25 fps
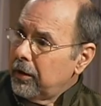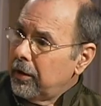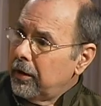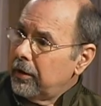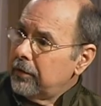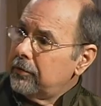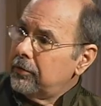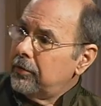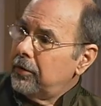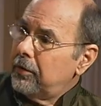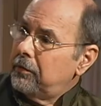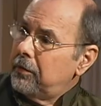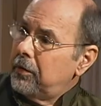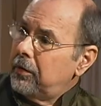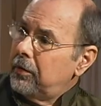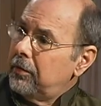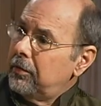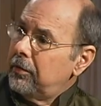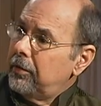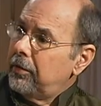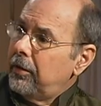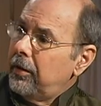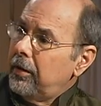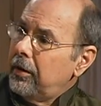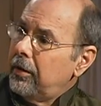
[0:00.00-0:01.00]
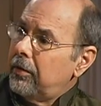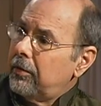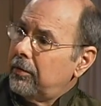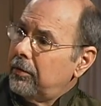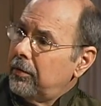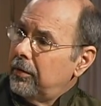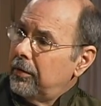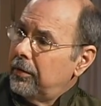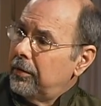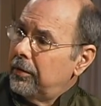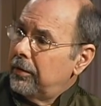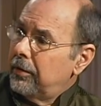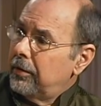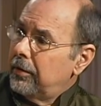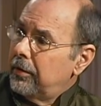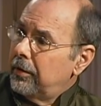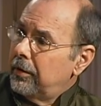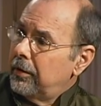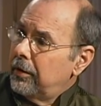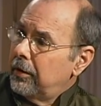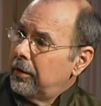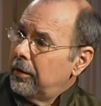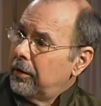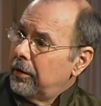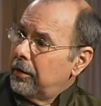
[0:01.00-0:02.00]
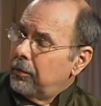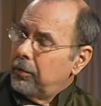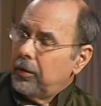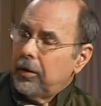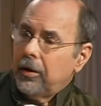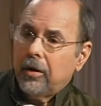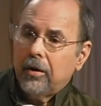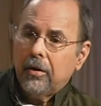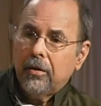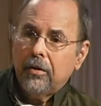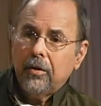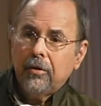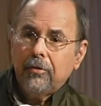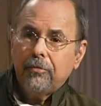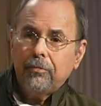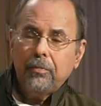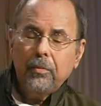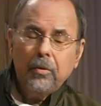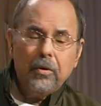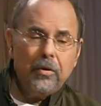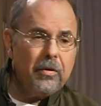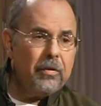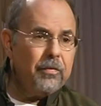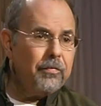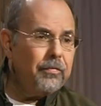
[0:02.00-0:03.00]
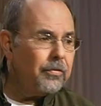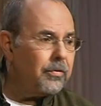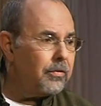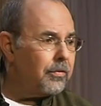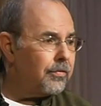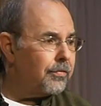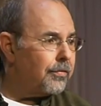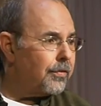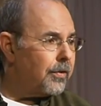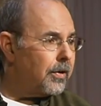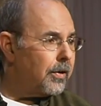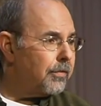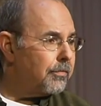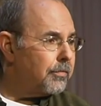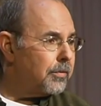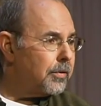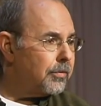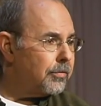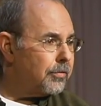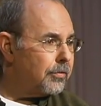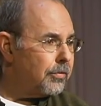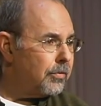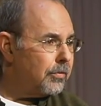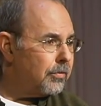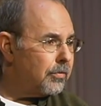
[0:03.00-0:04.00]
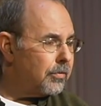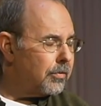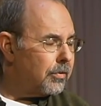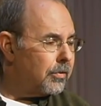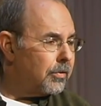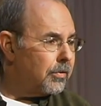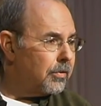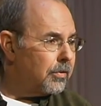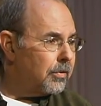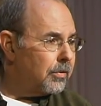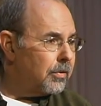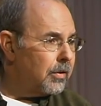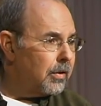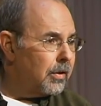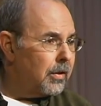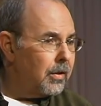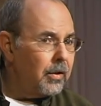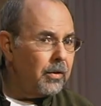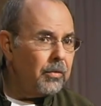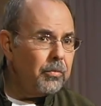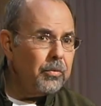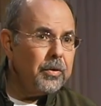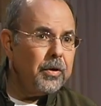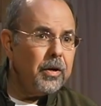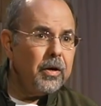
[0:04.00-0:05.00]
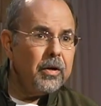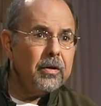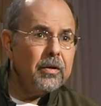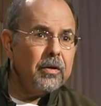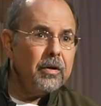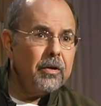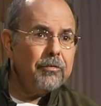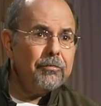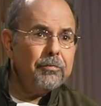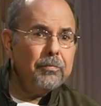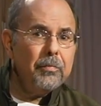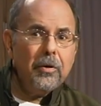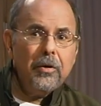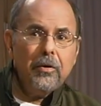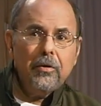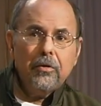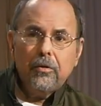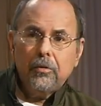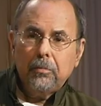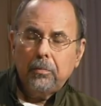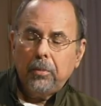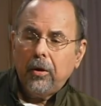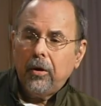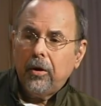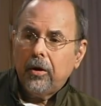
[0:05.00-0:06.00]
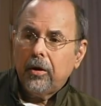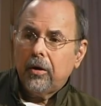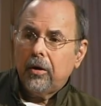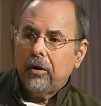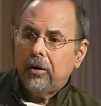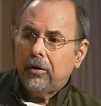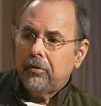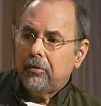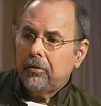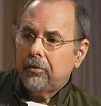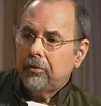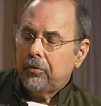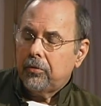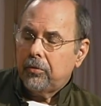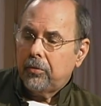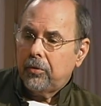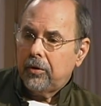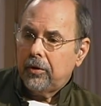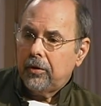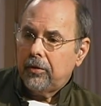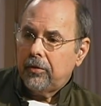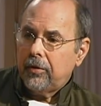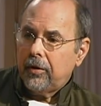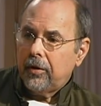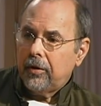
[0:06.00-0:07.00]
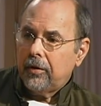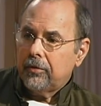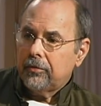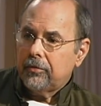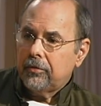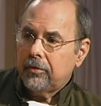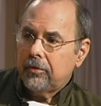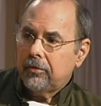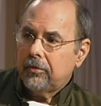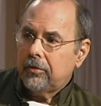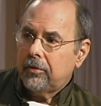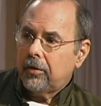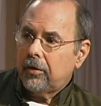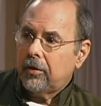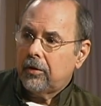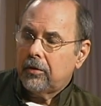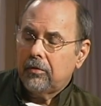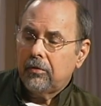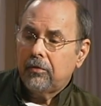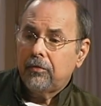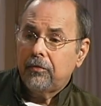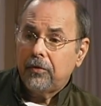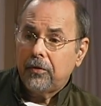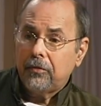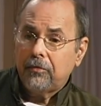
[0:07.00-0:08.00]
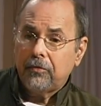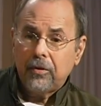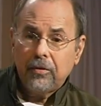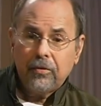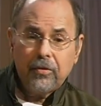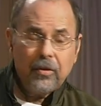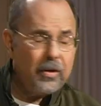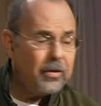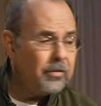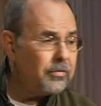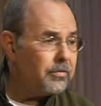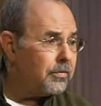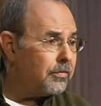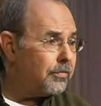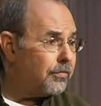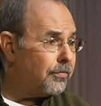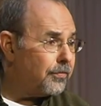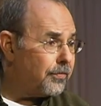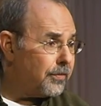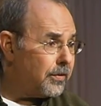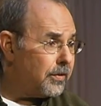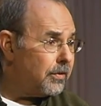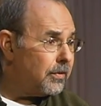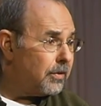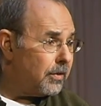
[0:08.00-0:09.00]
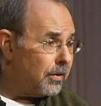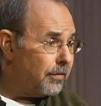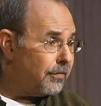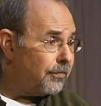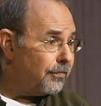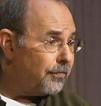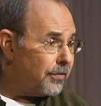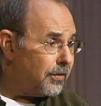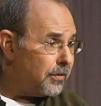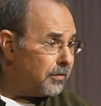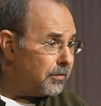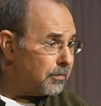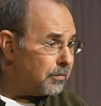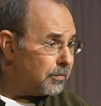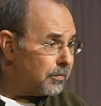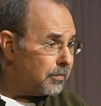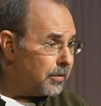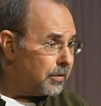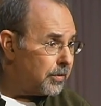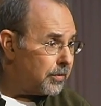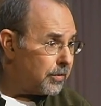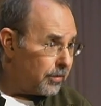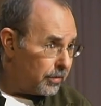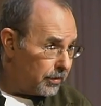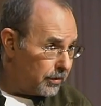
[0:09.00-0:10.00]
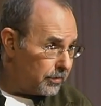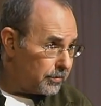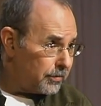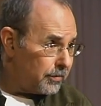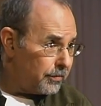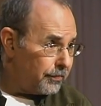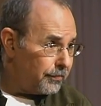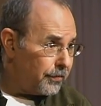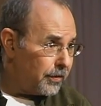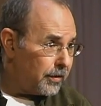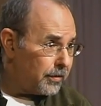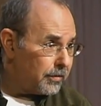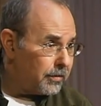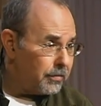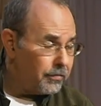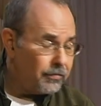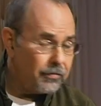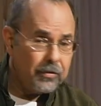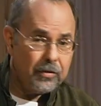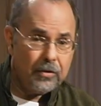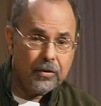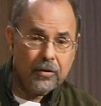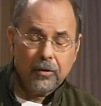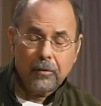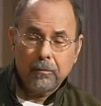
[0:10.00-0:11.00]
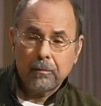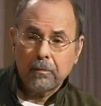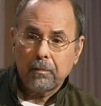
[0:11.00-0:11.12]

got 700,000. We got enough money for a 5-week shoot. We got enough money to buy 120,000 to 150,000 feet of film cost effectively.